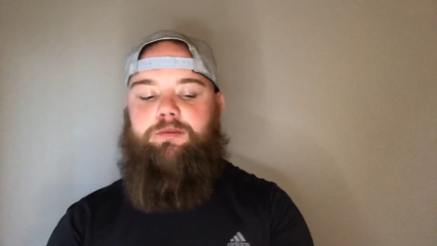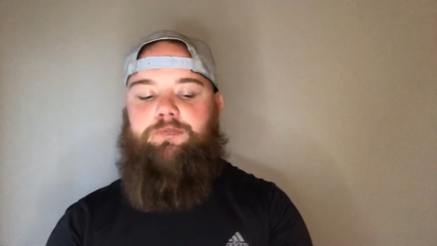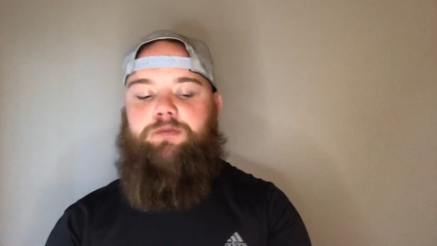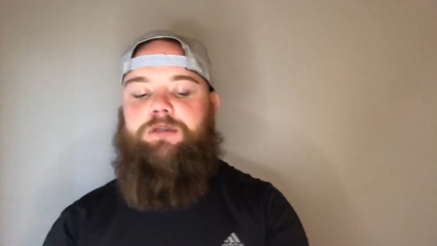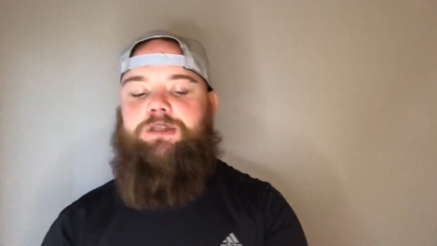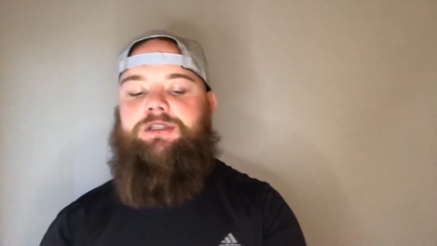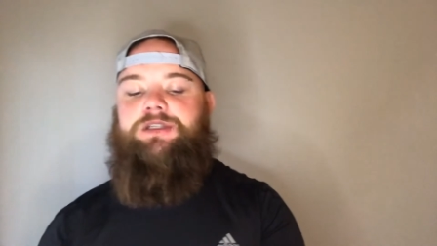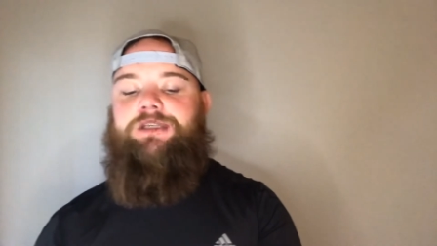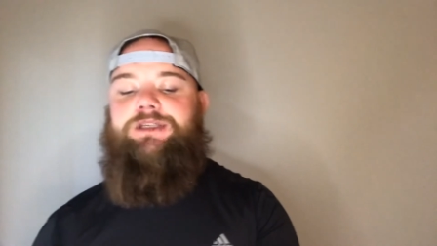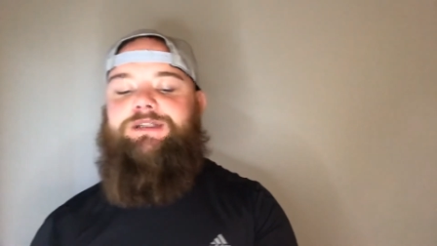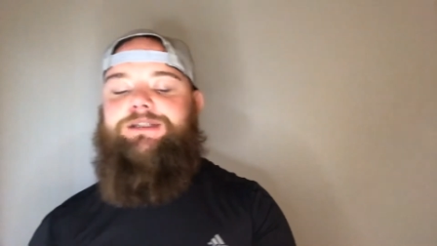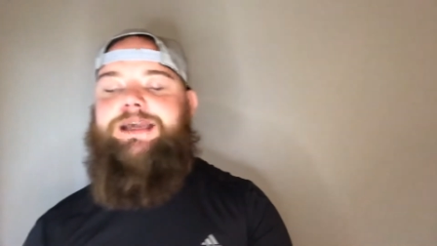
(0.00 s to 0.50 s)

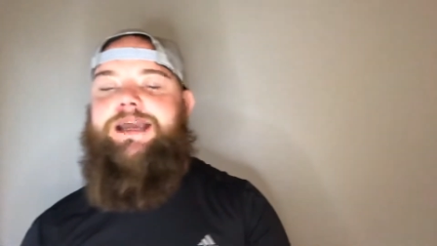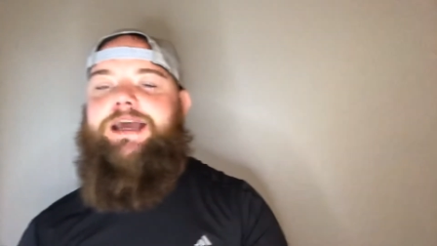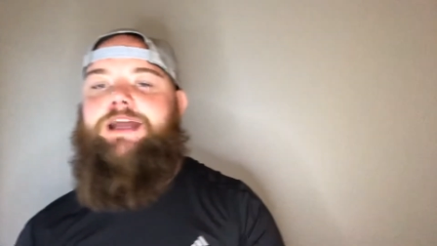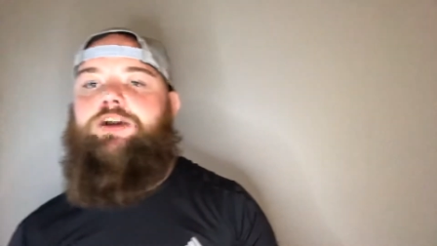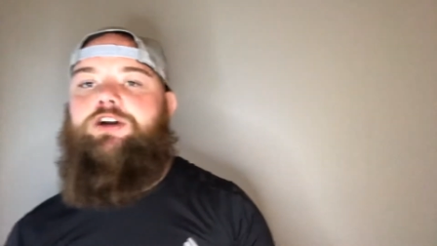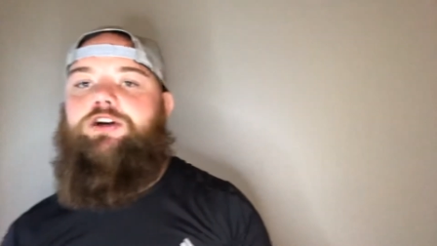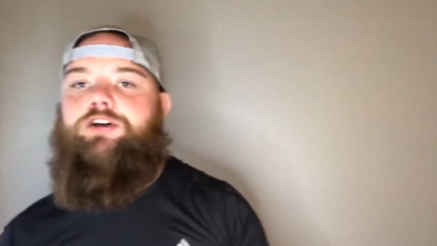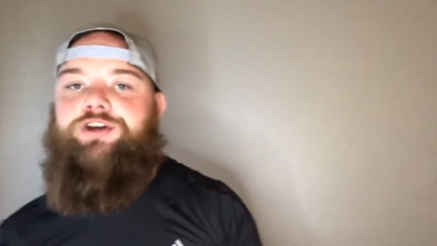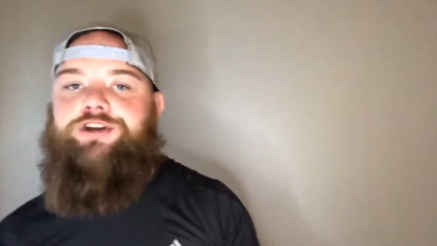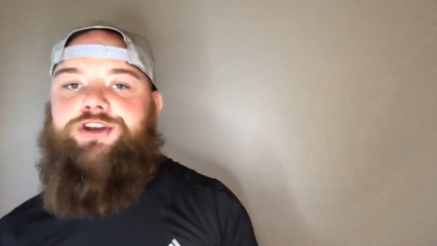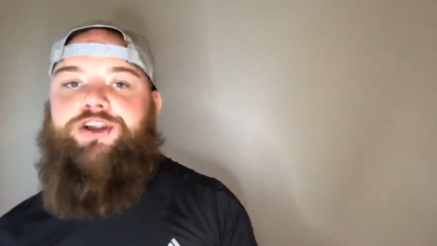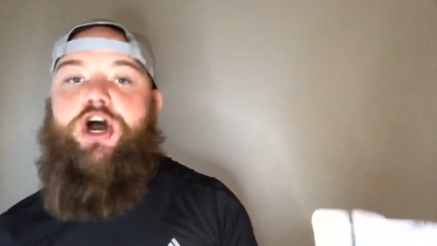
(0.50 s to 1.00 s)
business and
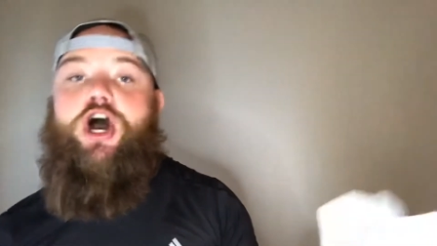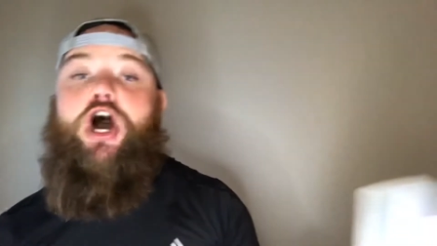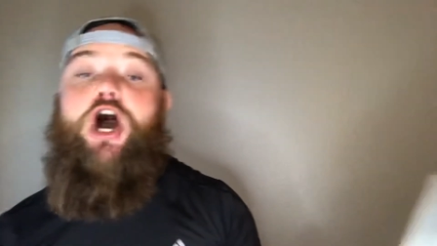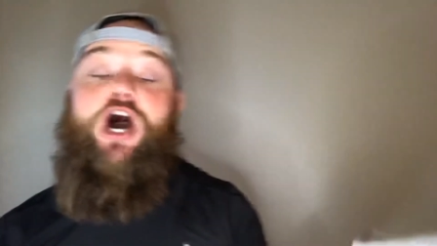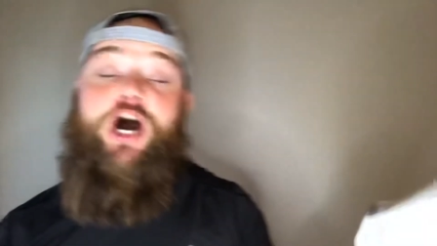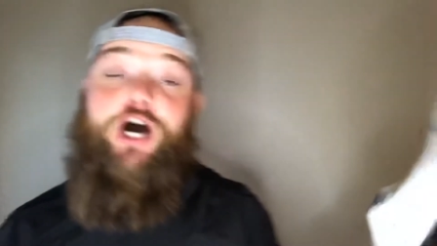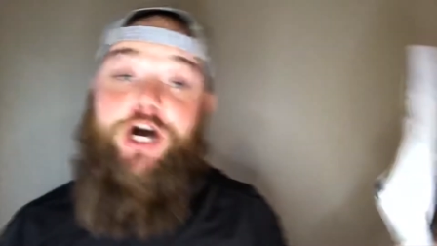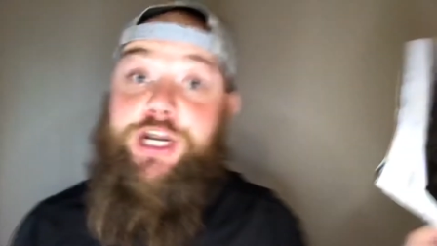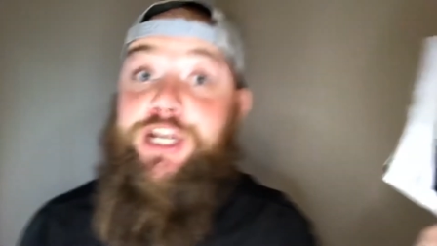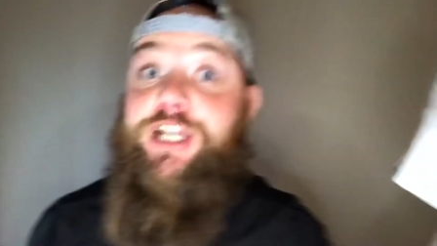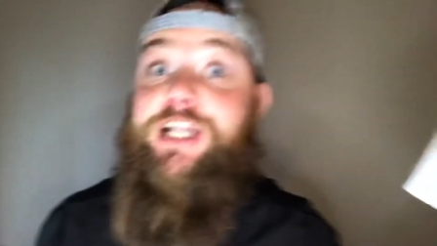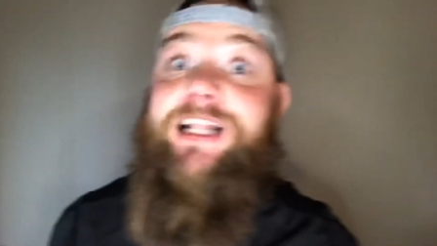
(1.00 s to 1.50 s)
earn
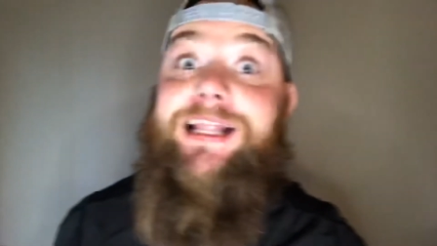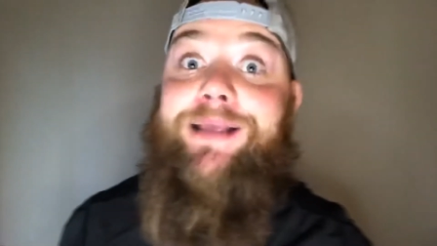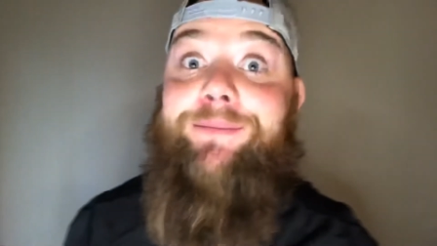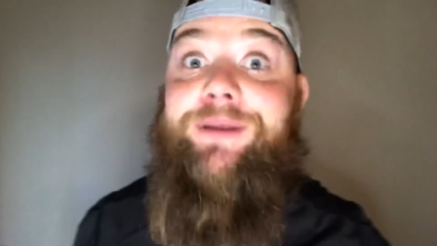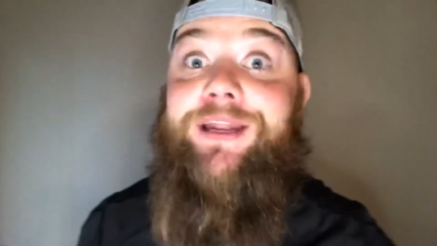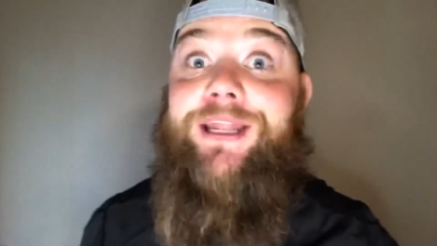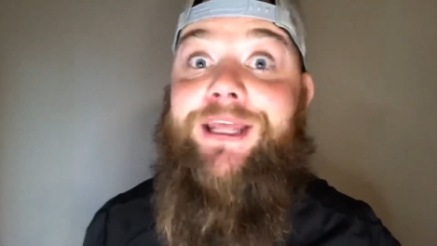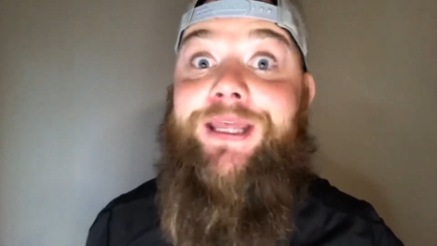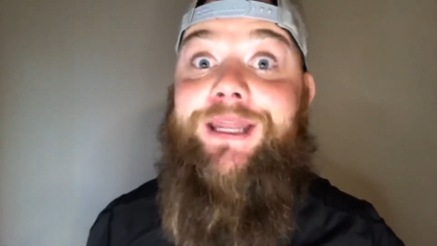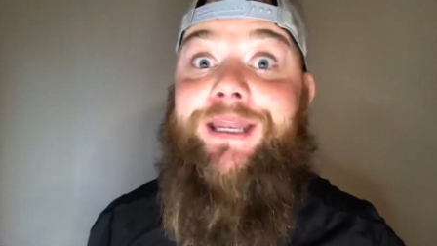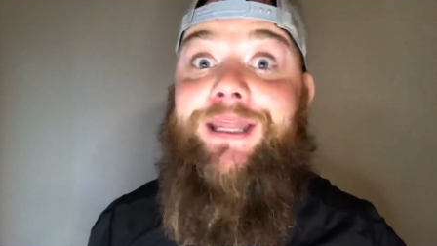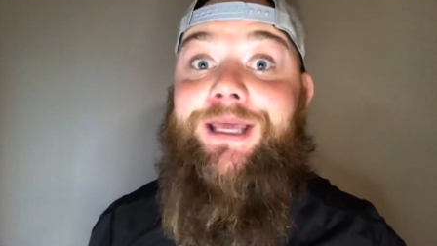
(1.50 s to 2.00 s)

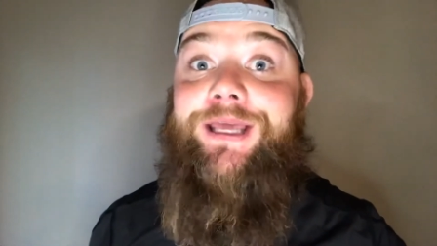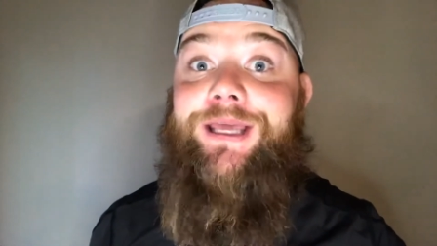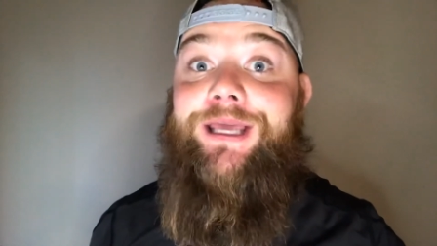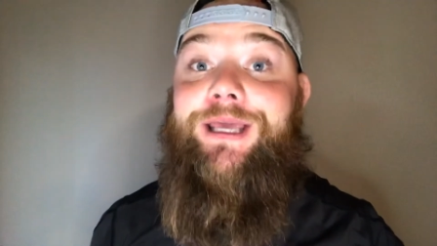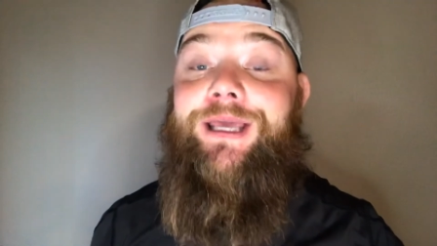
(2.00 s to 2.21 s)
unlimited,